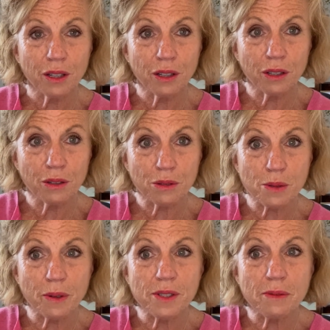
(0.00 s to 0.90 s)
your
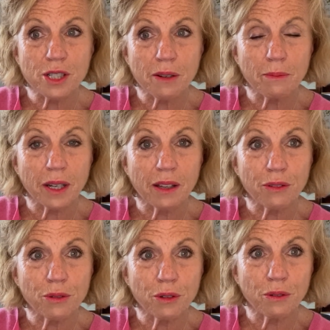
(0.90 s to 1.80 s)
sponsorship money
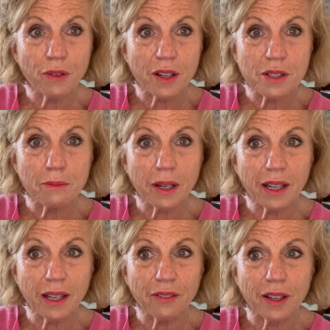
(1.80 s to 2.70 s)
through Virgin
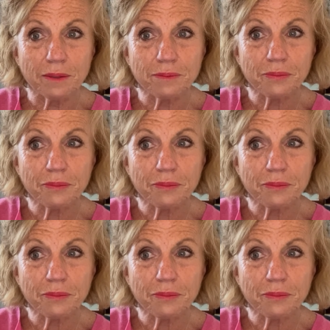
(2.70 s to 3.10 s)
Money Giving.